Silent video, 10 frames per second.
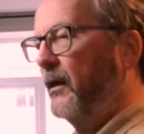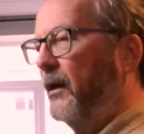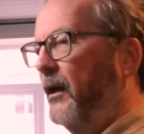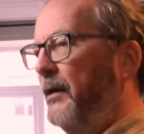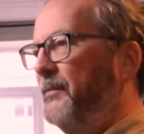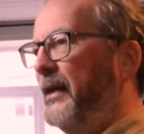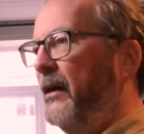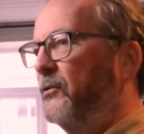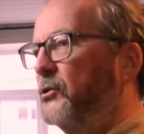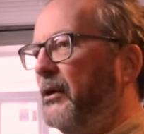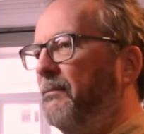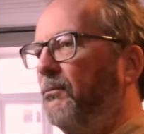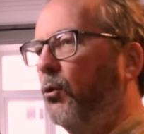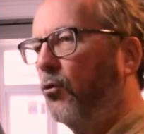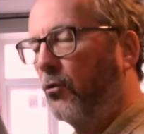I'm now doing
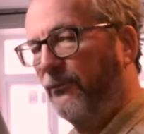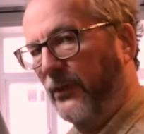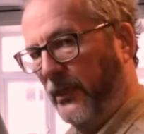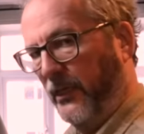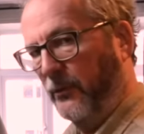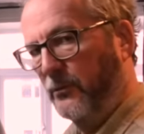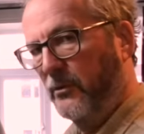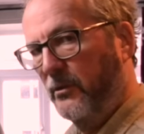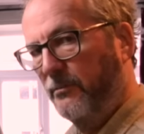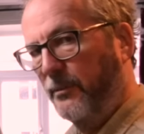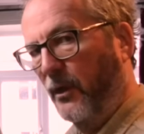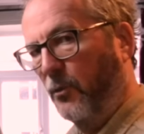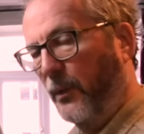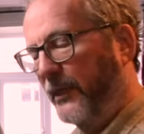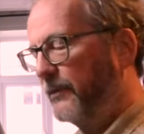more videos per
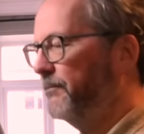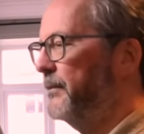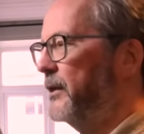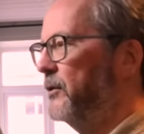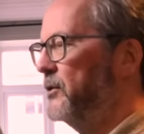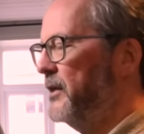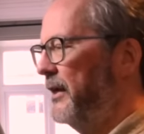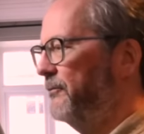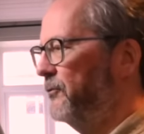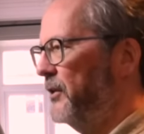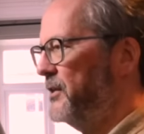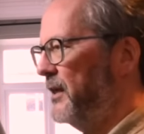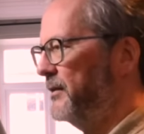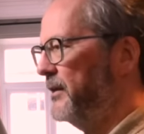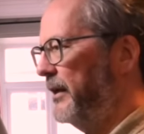week because every
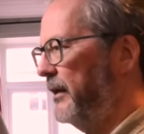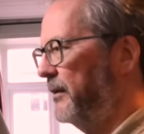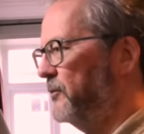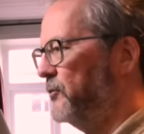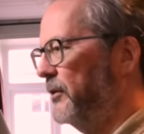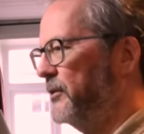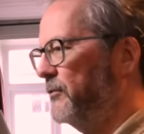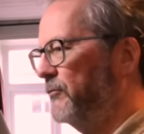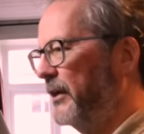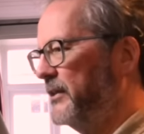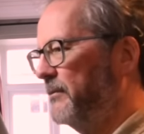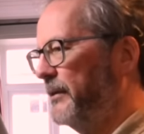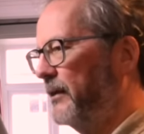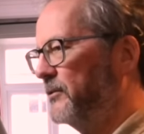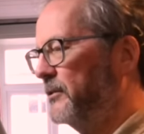Sunday I'm trying to write
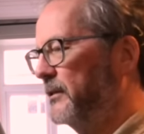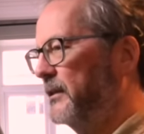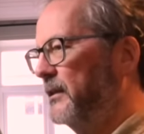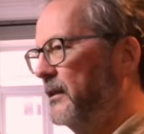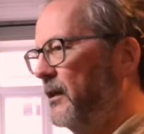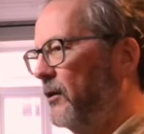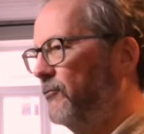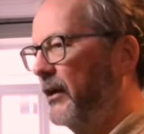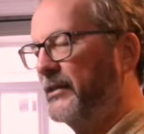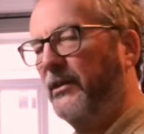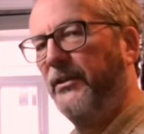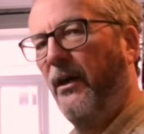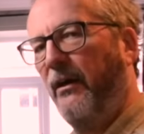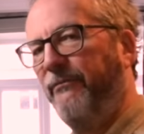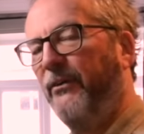about a writer
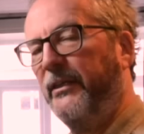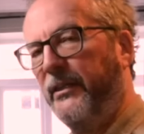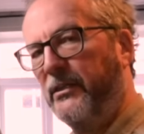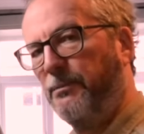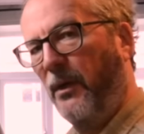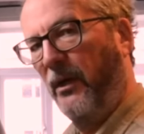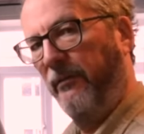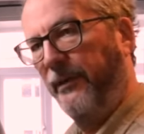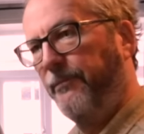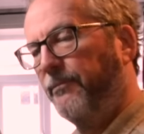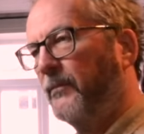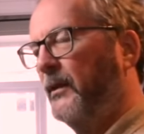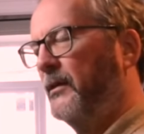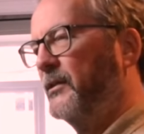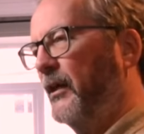that I find inspiring.
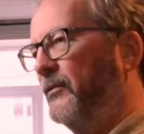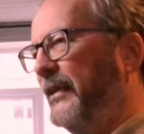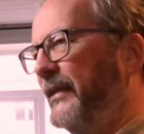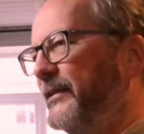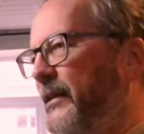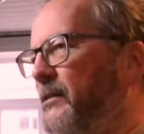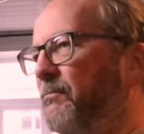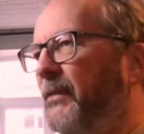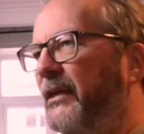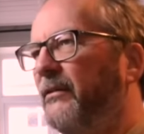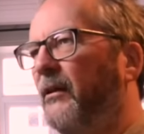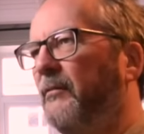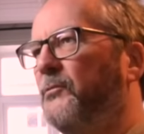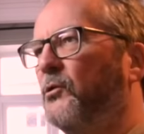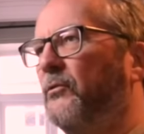So that doesn't mean
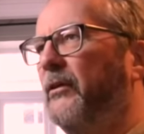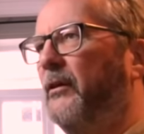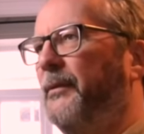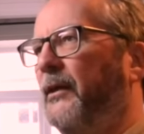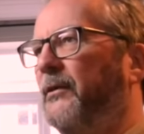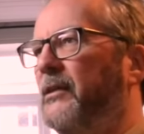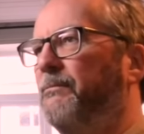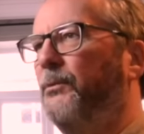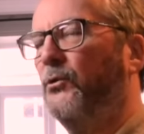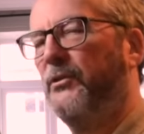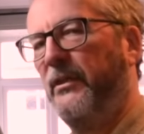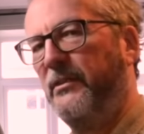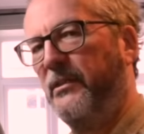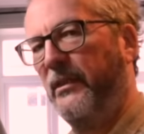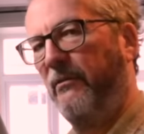I'm talking about his books
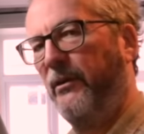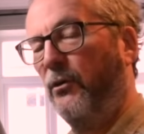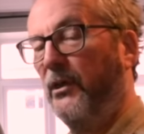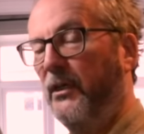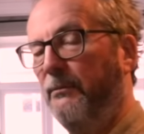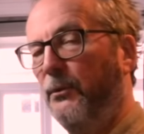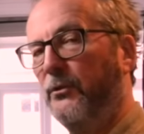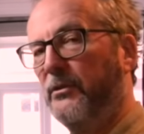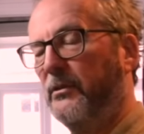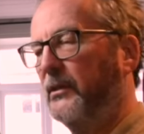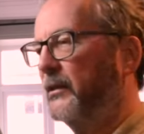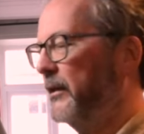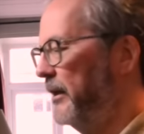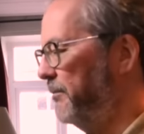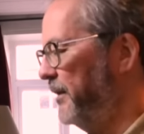necessarily or her books.
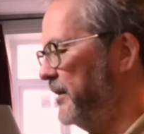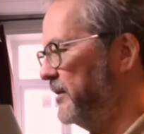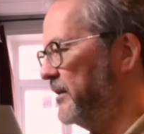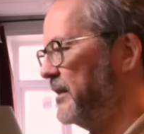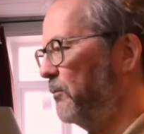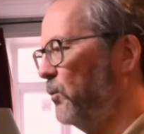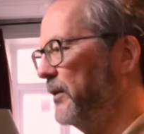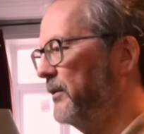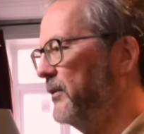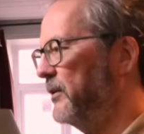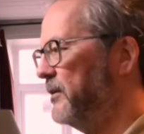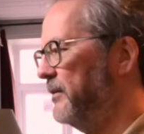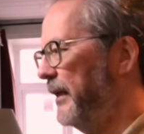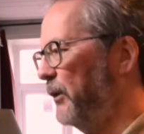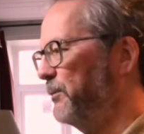It means it's someone
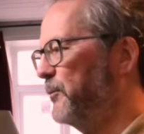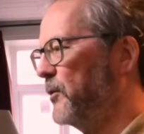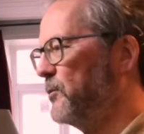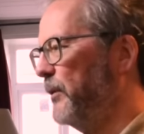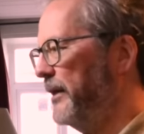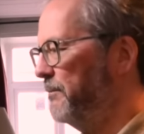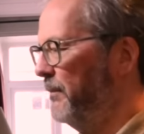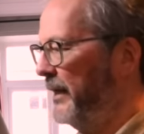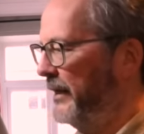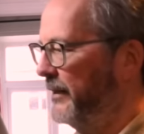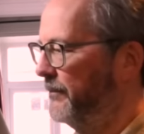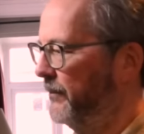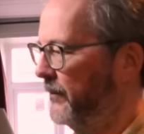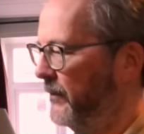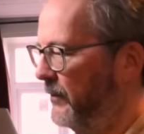that helped persuade me
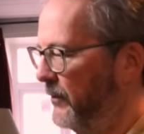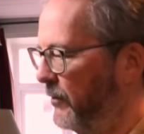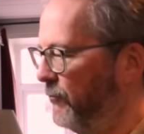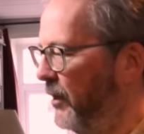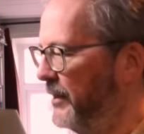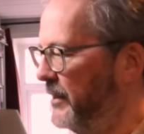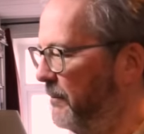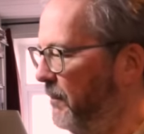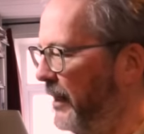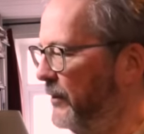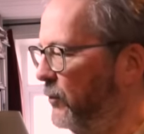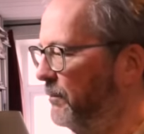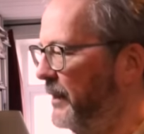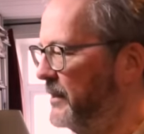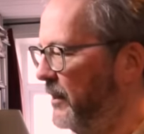that writing might
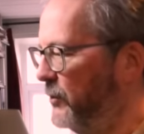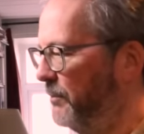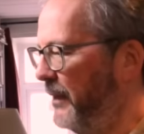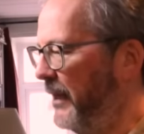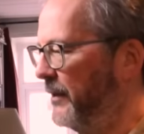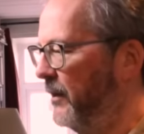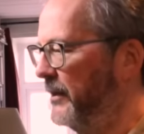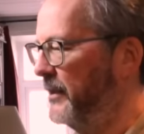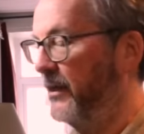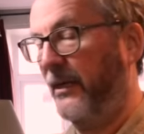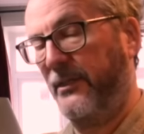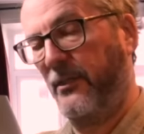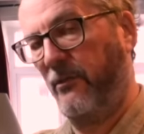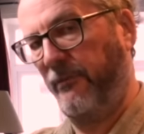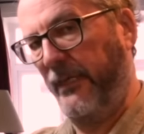not be such a bad idea as
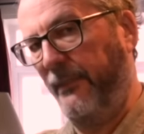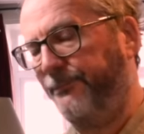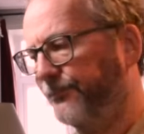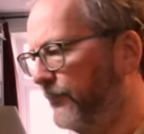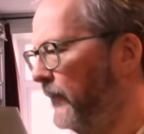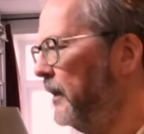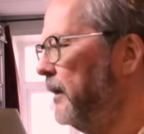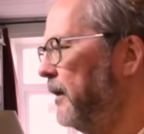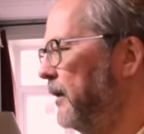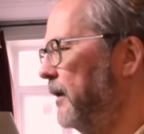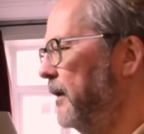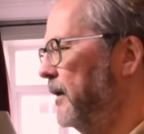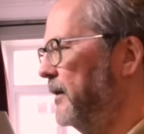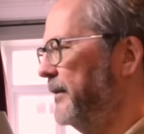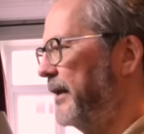a career.
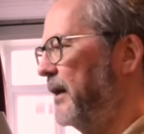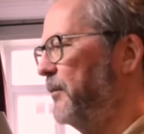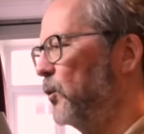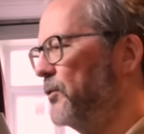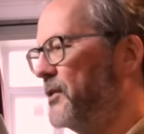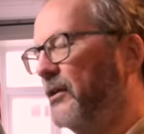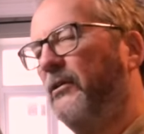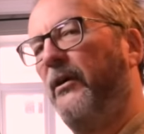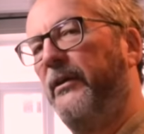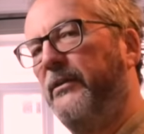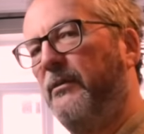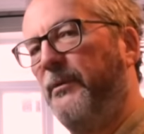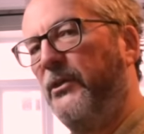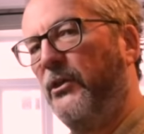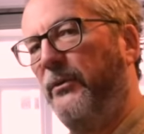Then I'm also going to
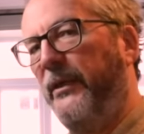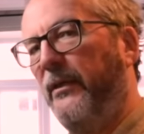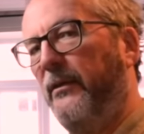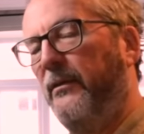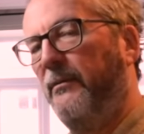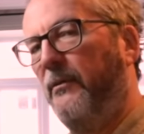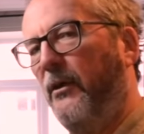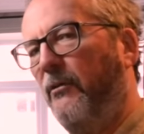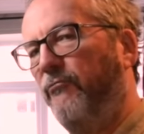be doing a